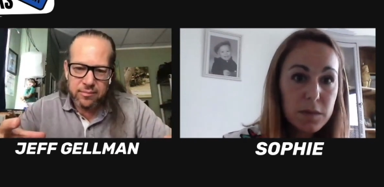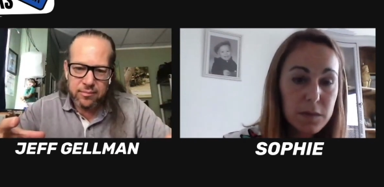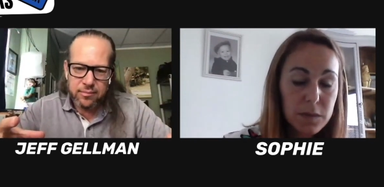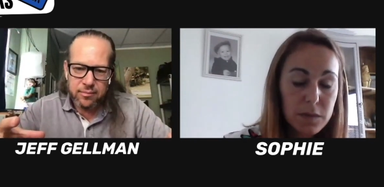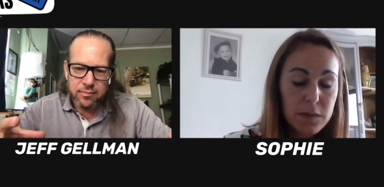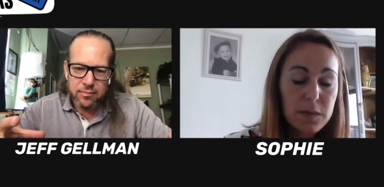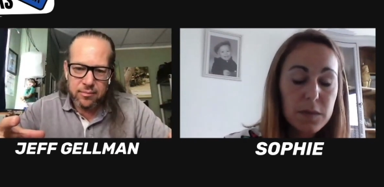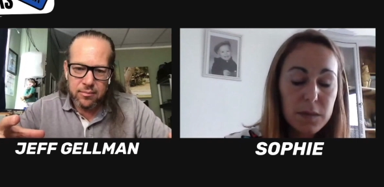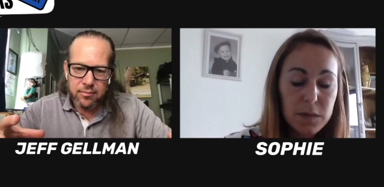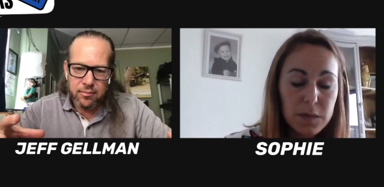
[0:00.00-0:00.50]

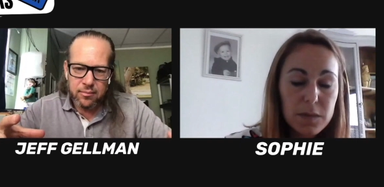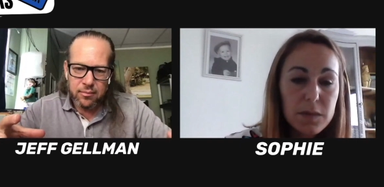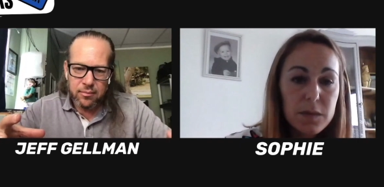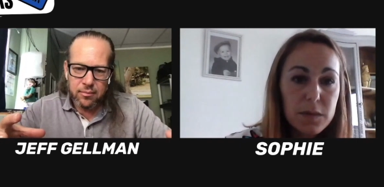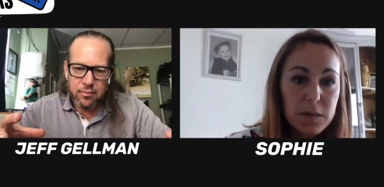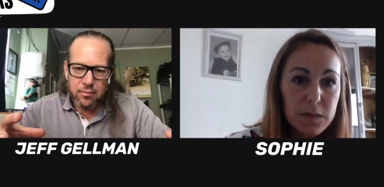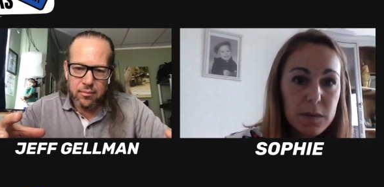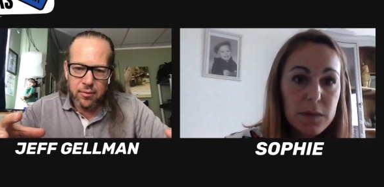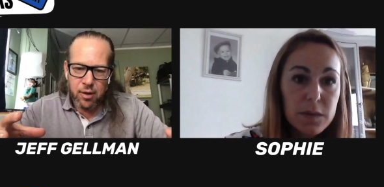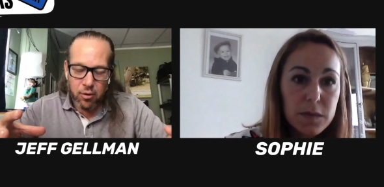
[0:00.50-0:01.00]
Speaker 1: Mm-hmm.
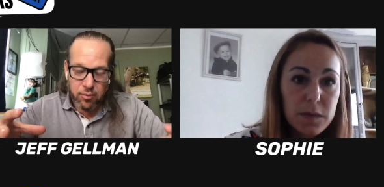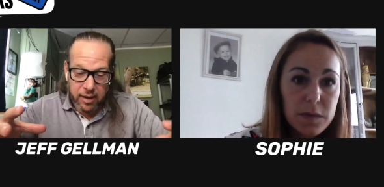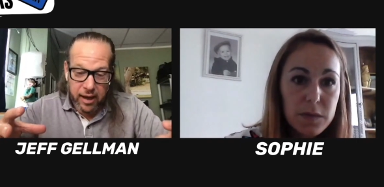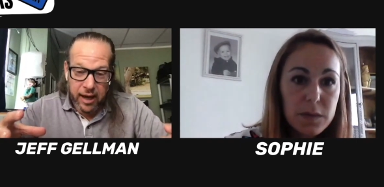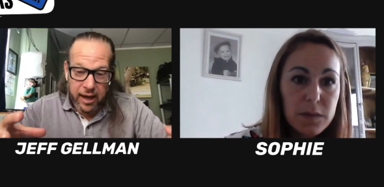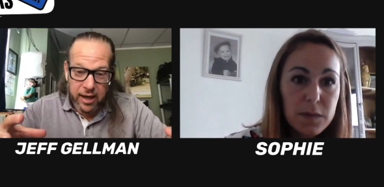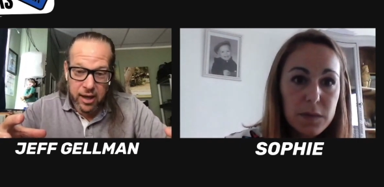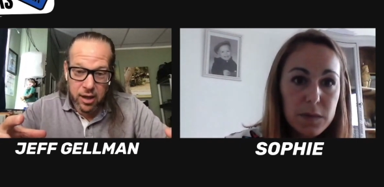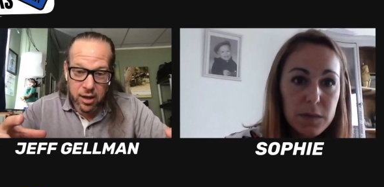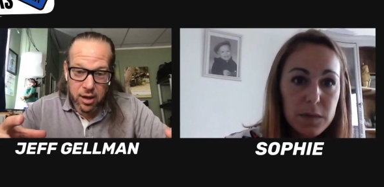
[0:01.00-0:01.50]

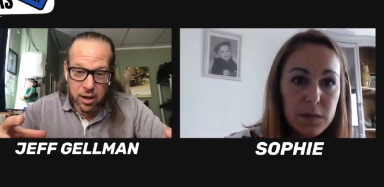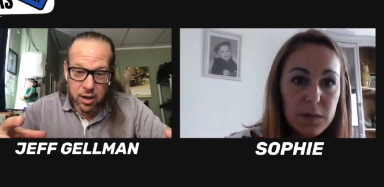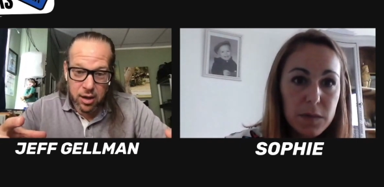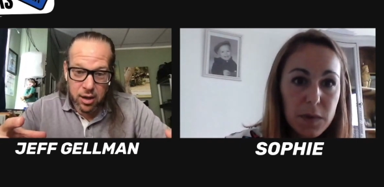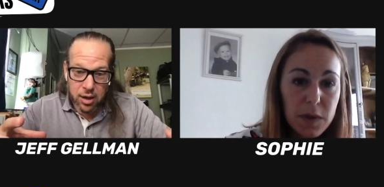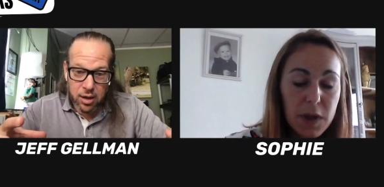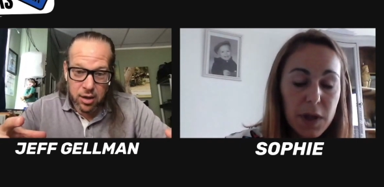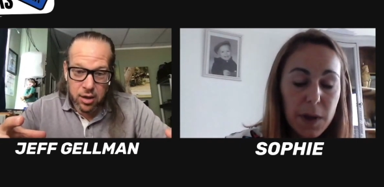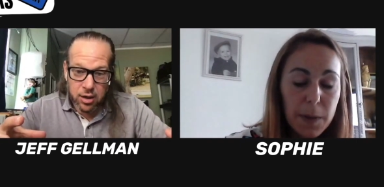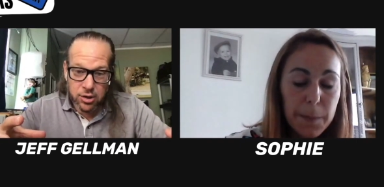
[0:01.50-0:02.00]
Okay.
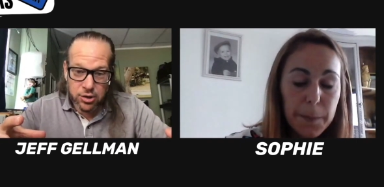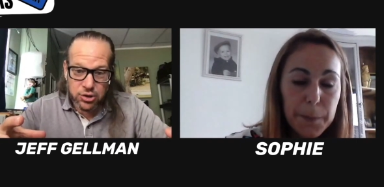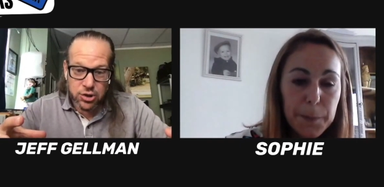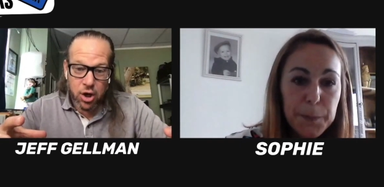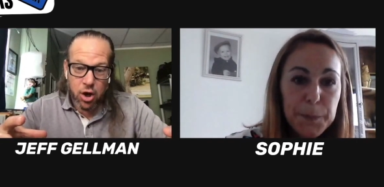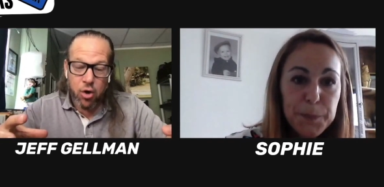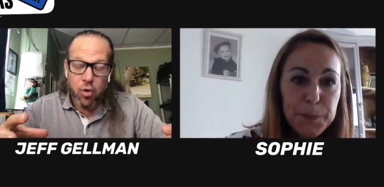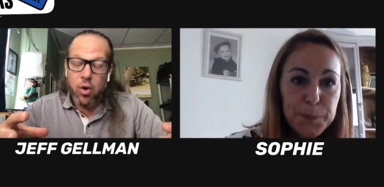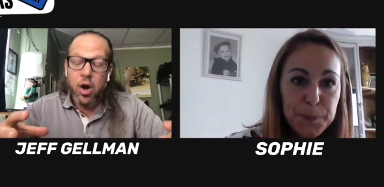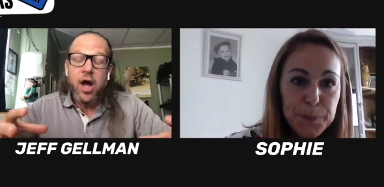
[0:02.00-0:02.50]
Yeah.
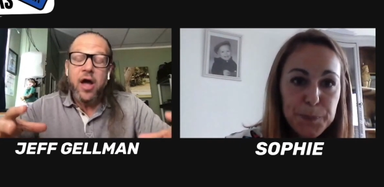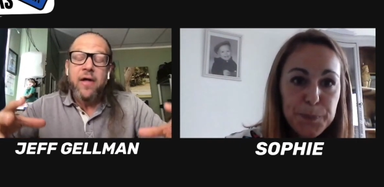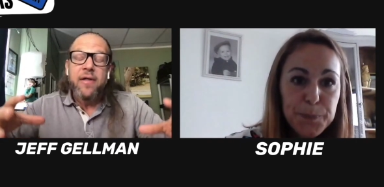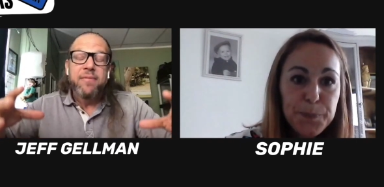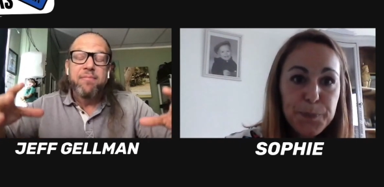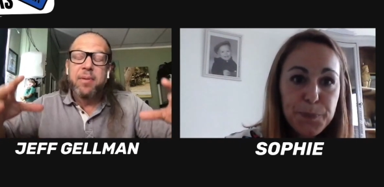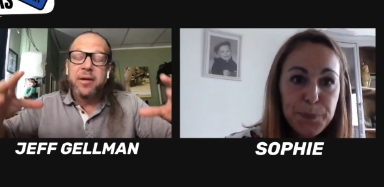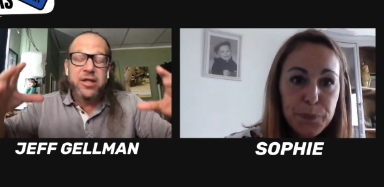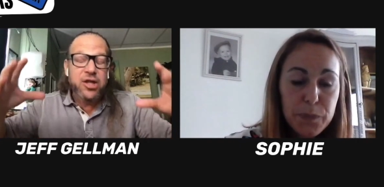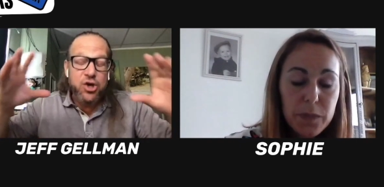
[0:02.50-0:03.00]
So
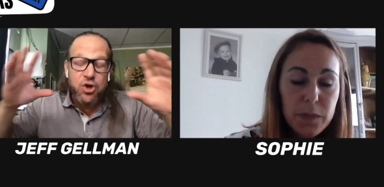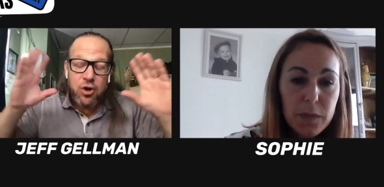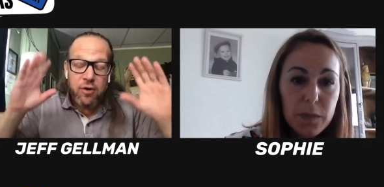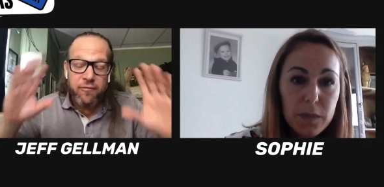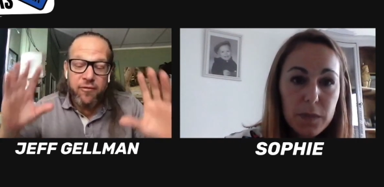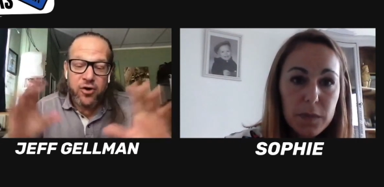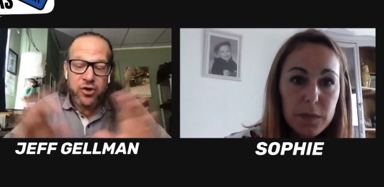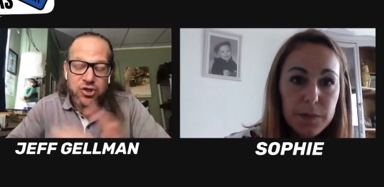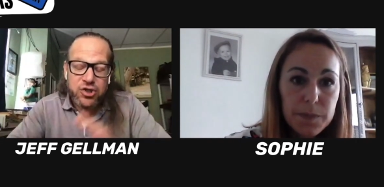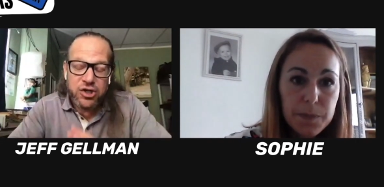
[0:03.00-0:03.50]
but the
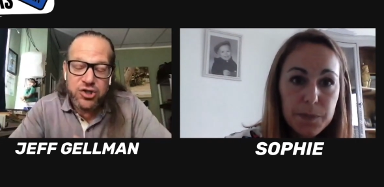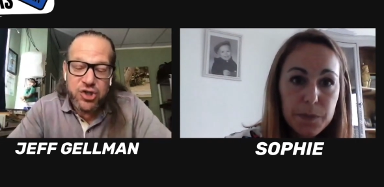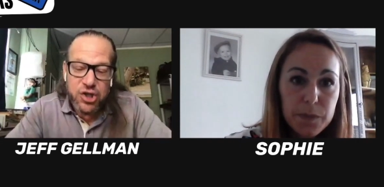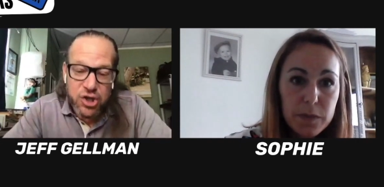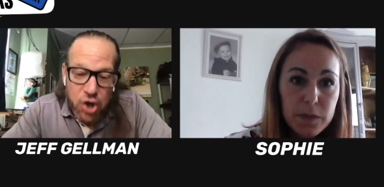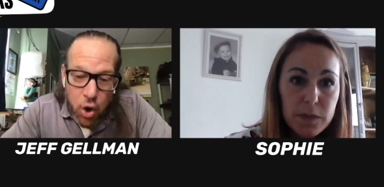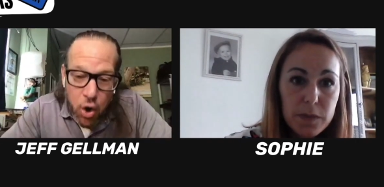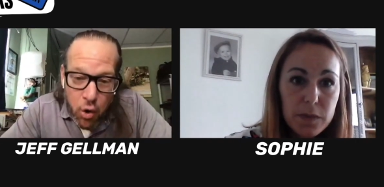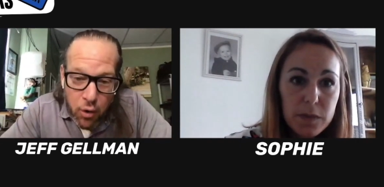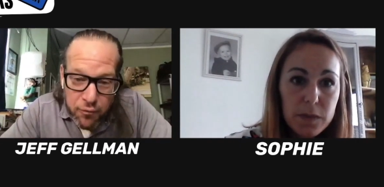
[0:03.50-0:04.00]
universe doesn't
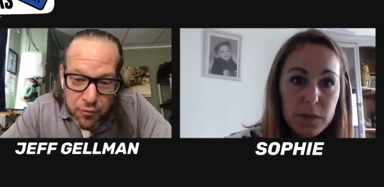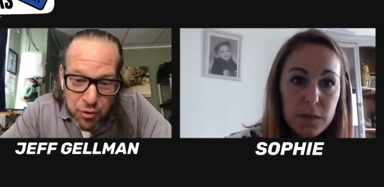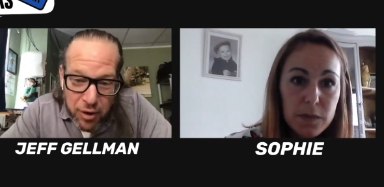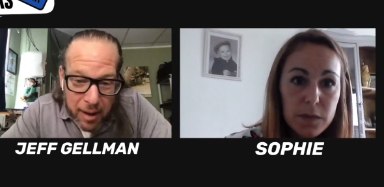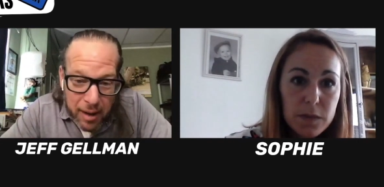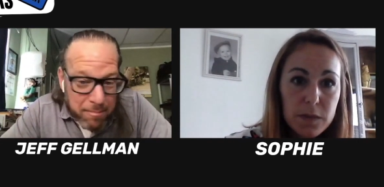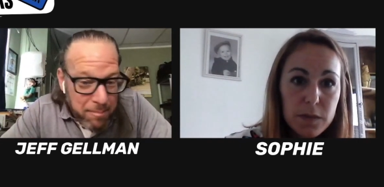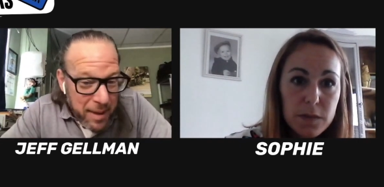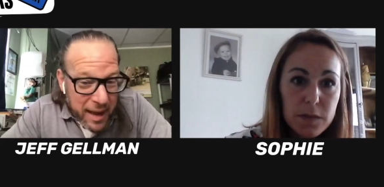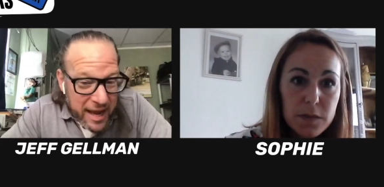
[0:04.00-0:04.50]
know if you
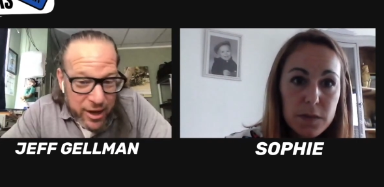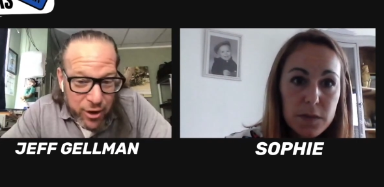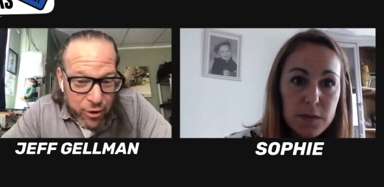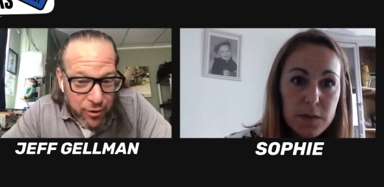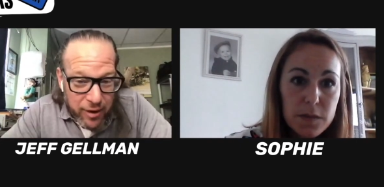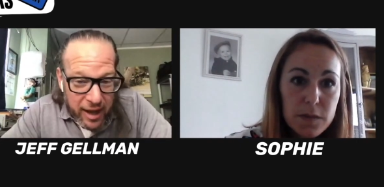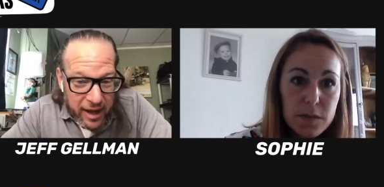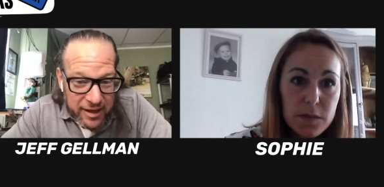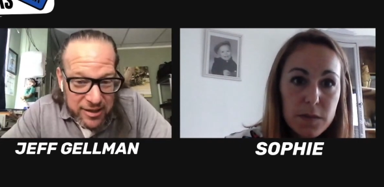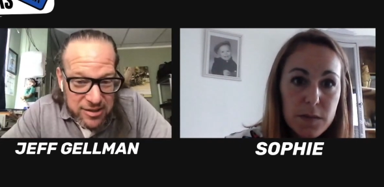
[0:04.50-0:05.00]
got paid or
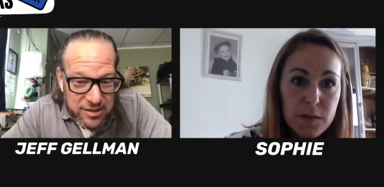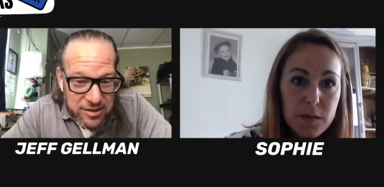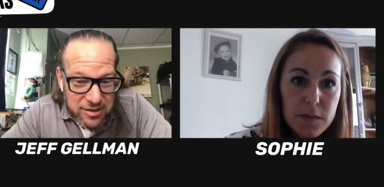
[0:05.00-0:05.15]
not.